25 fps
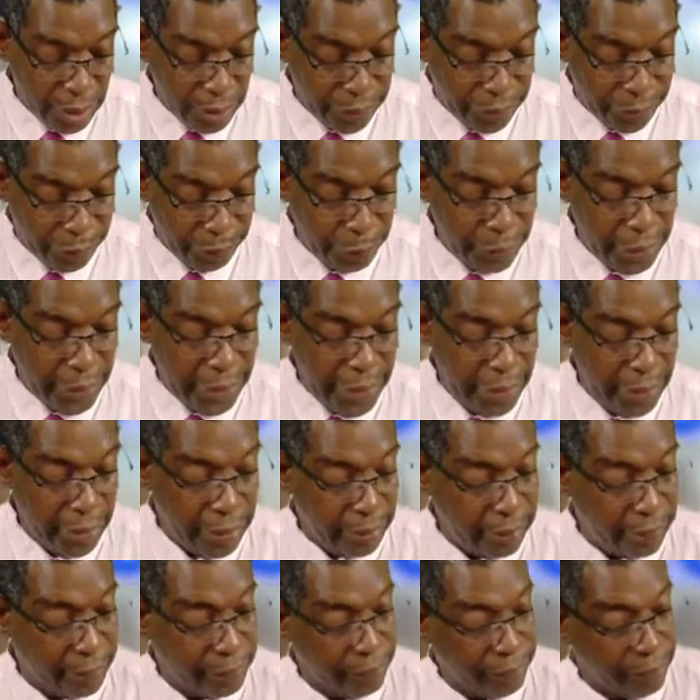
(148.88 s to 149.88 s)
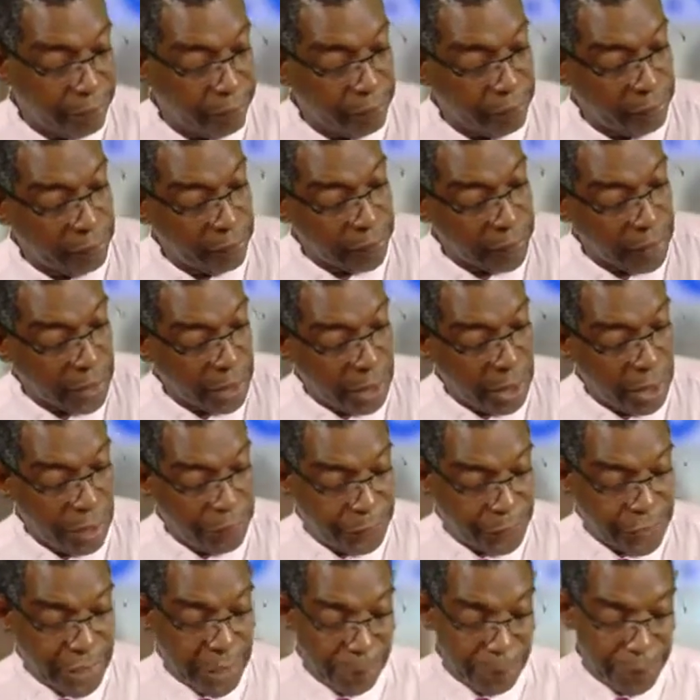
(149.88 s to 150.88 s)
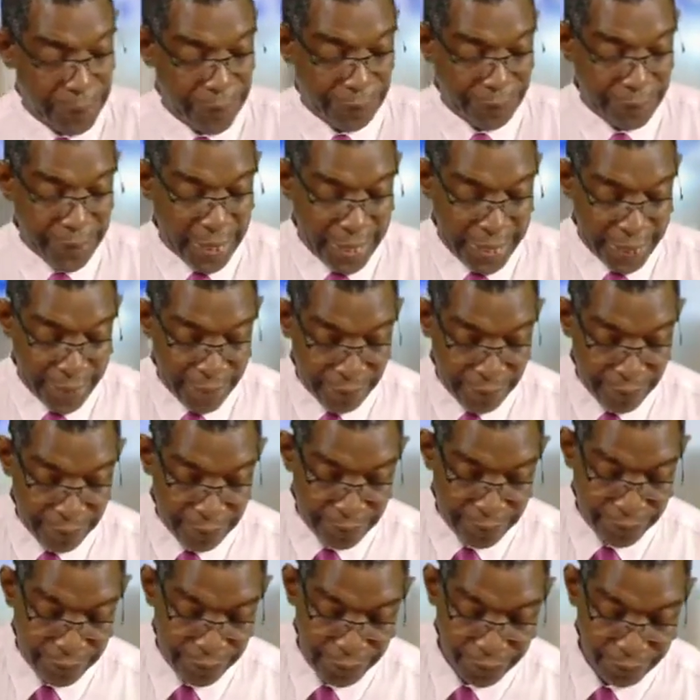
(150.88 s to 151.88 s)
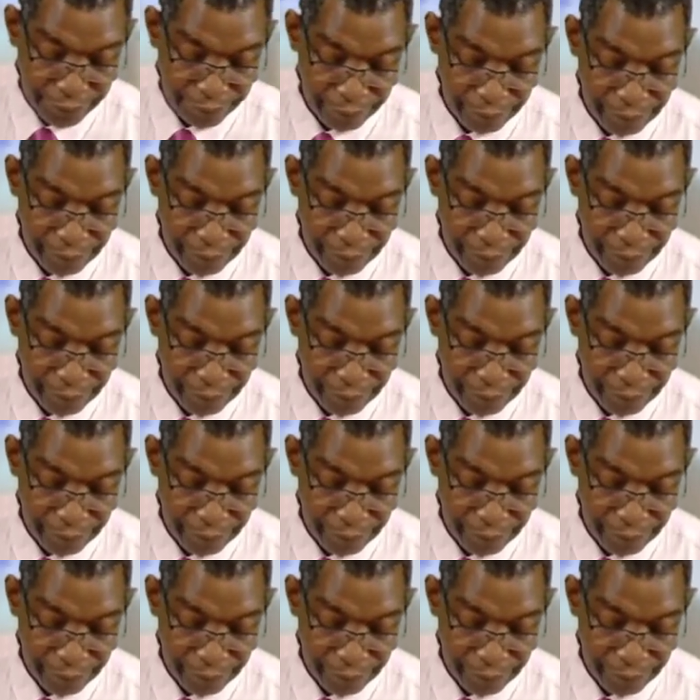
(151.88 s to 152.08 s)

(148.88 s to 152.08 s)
3 of chapter 5,